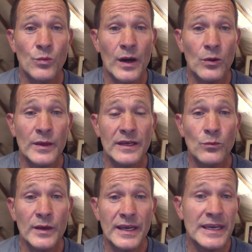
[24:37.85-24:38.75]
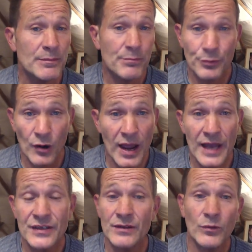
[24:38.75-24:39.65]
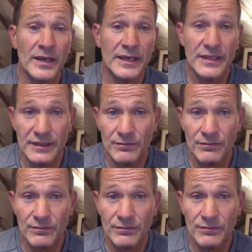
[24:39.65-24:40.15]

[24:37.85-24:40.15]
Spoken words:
where we eat bread and we eat